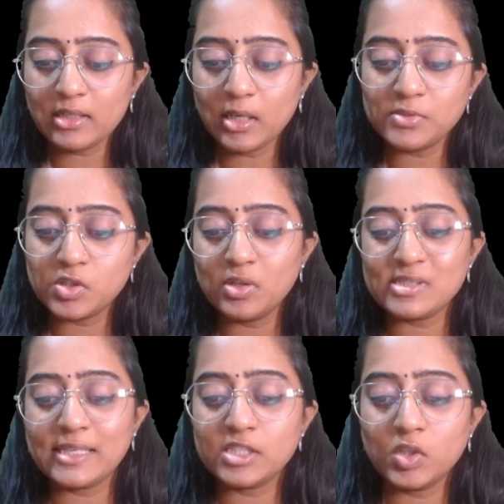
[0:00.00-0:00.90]
it comes to
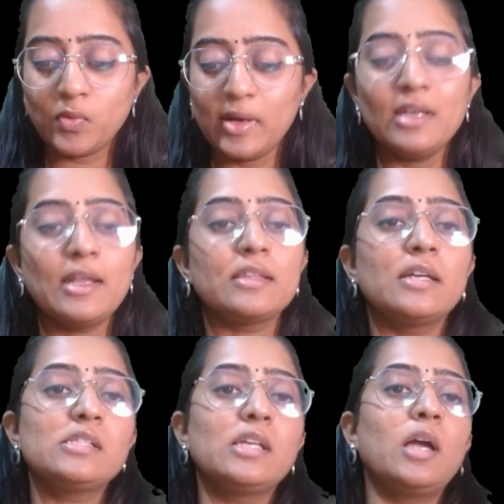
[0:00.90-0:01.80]
your section 29,
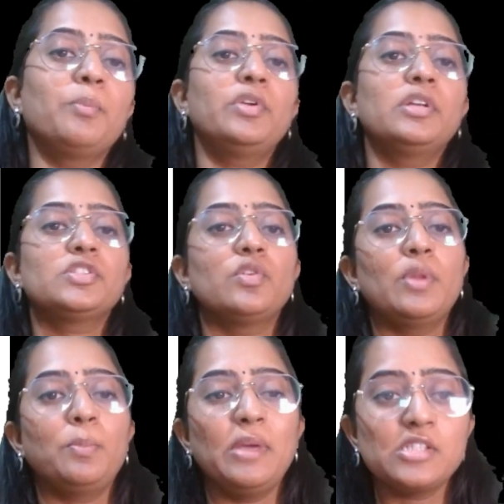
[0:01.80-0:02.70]
that is the computation
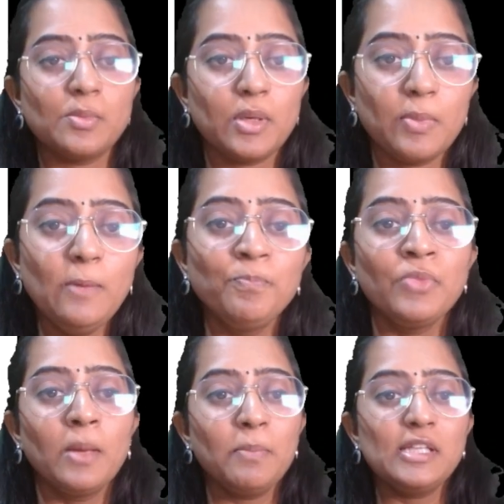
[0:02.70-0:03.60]
of the PGBP.
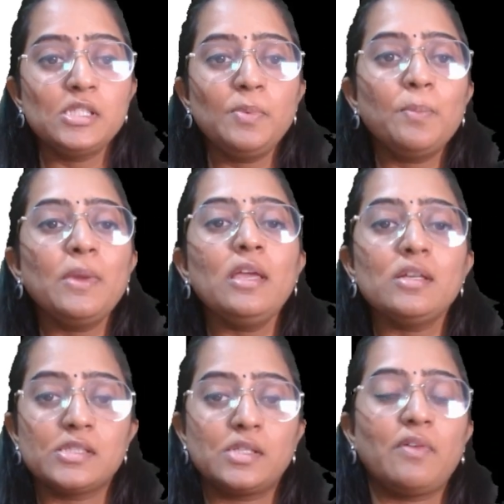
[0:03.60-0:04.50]
PGBP
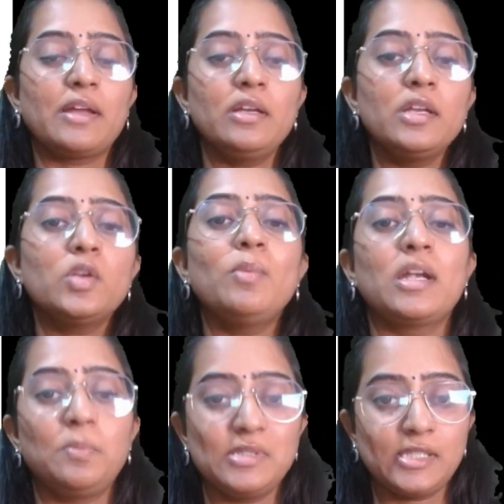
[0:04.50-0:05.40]
is divided into
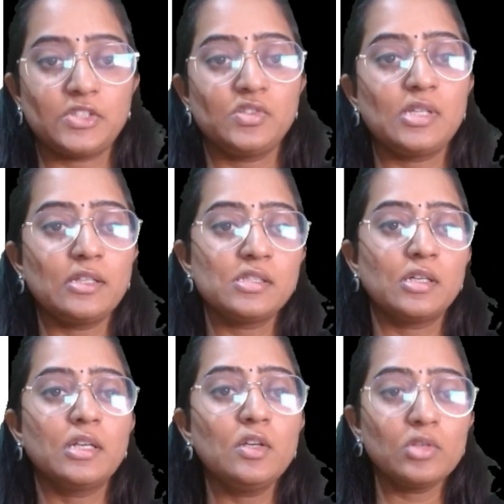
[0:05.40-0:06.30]
multiple sections. That is
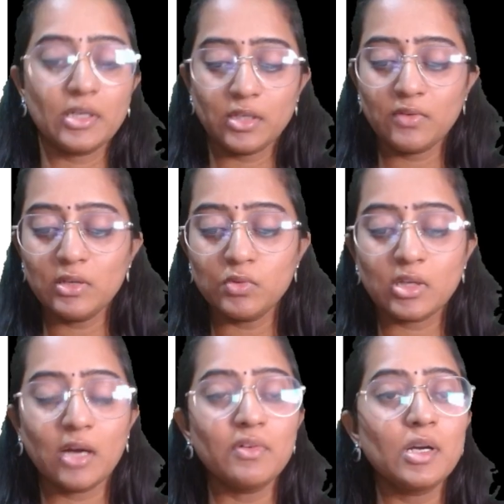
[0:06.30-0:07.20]
30 to 31
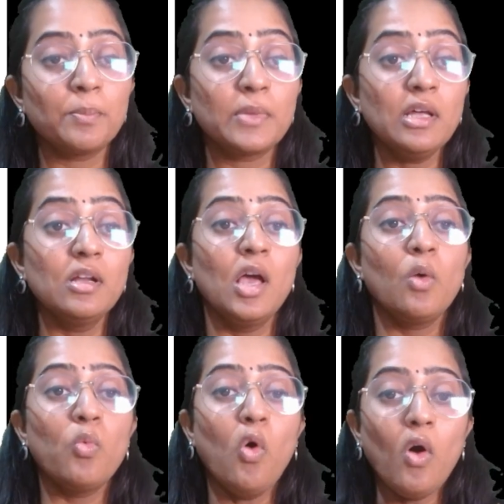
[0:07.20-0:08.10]
would cover under
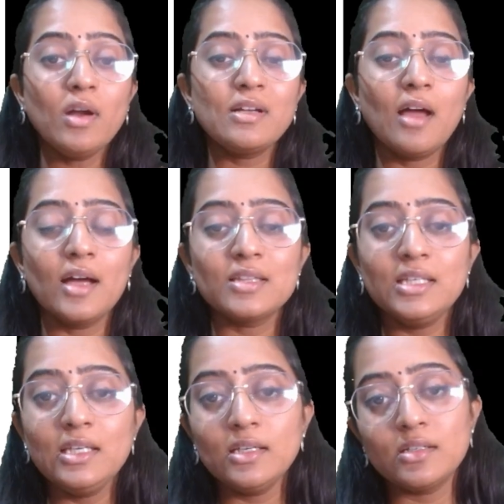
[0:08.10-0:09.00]
what are
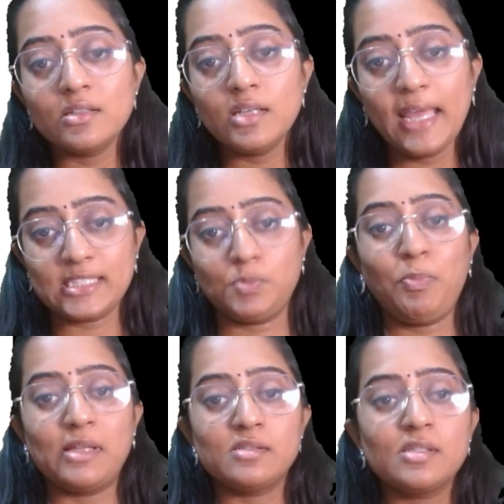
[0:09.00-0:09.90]
the
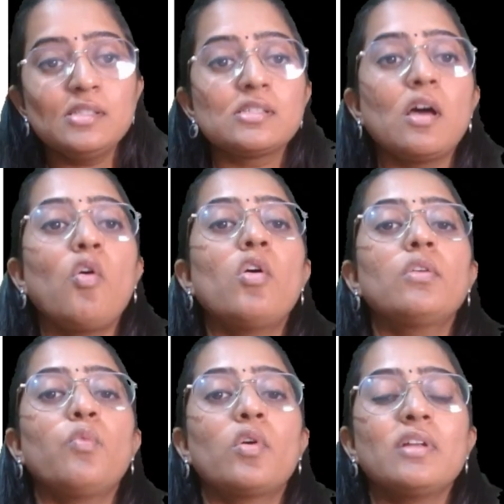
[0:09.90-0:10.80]
expenses
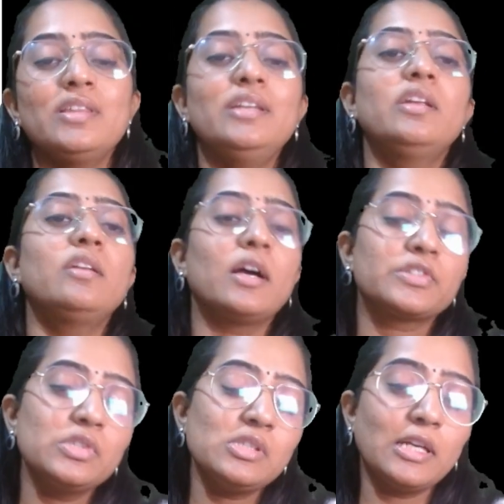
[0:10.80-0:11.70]
or what are the
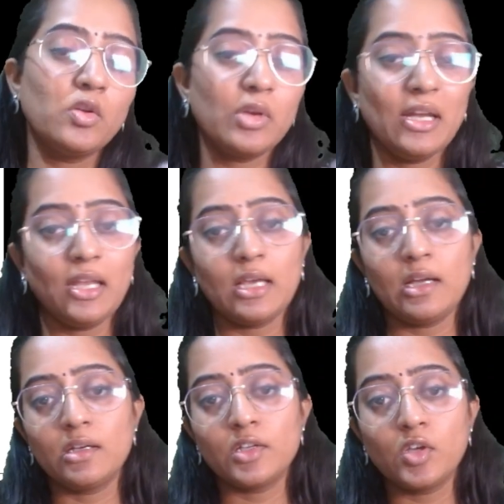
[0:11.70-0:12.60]
deductions that you can take
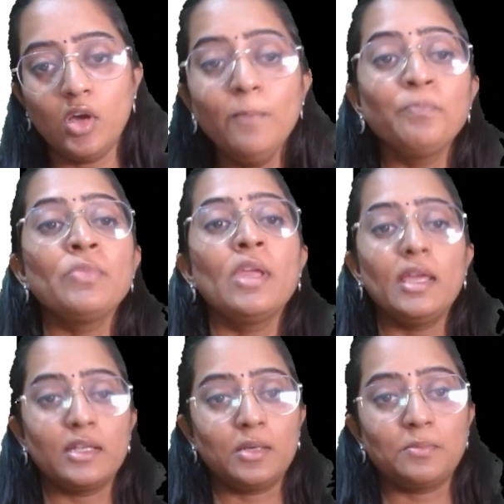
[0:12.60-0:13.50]
under your
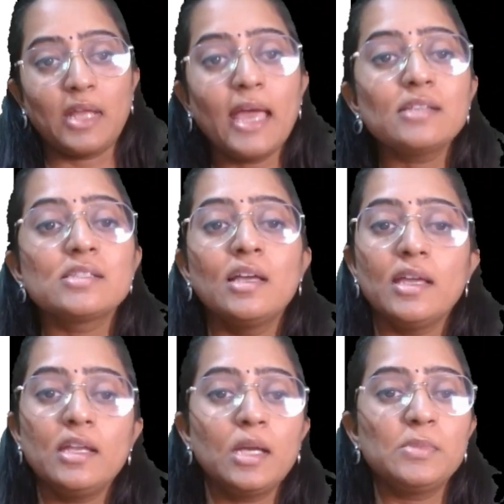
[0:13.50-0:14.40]
income tax.
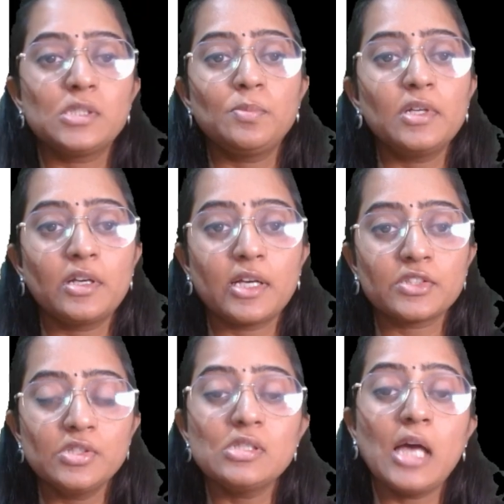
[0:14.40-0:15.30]
Inadmissible
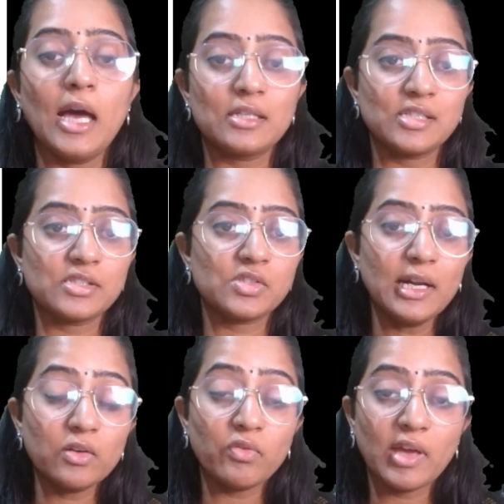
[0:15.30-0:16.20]
deductions are such
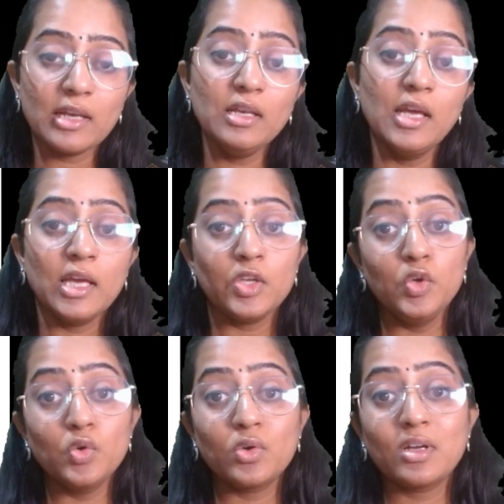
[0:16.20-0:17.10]
that wherein
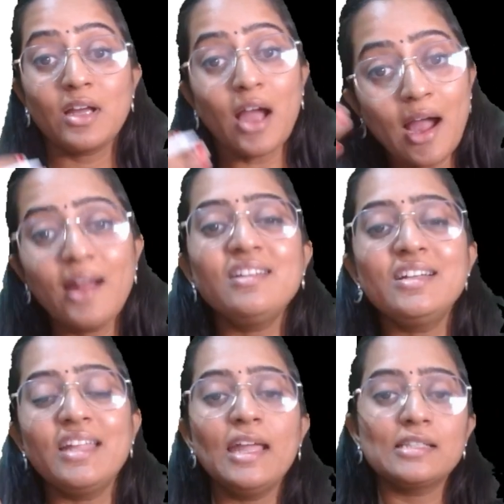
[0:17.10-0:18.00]
you
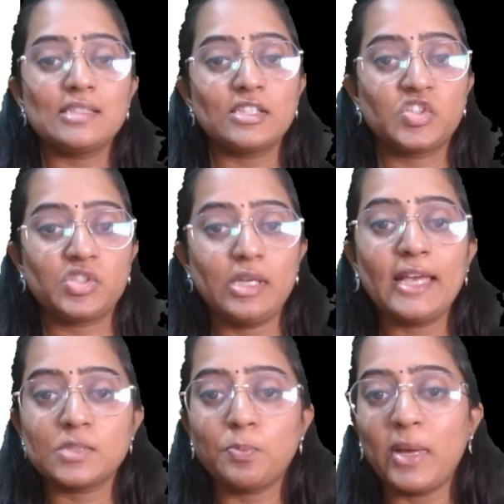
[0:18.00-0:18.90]
can't take such
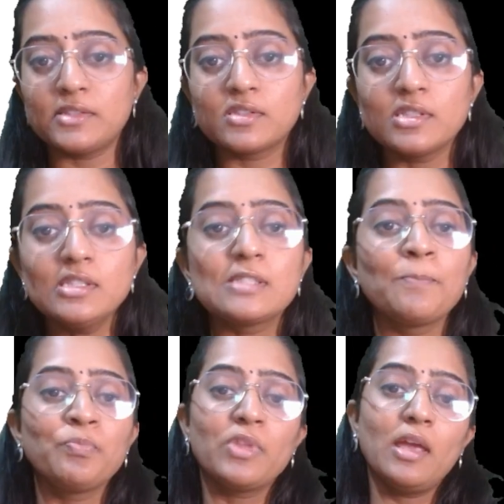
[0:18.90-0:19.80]
expenses
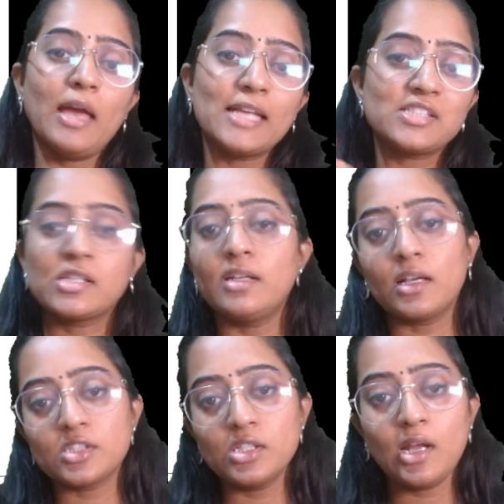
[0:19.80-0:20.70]
as
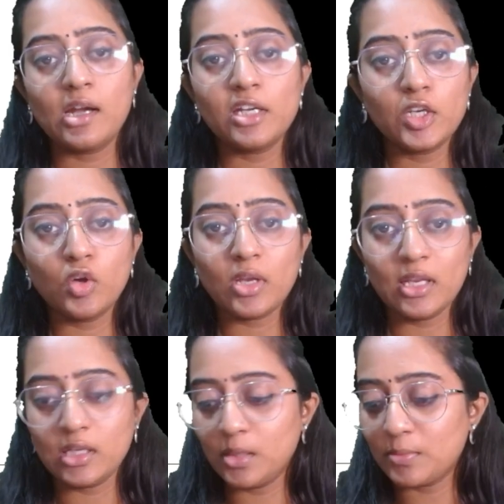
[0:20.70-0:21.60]
deduction under your
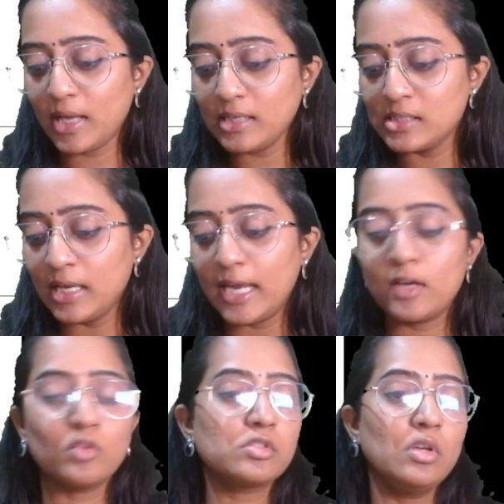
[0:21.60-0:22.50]
income tax
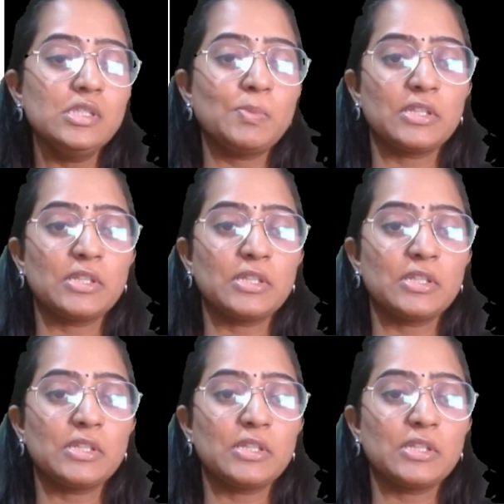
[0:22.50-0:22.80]
and also in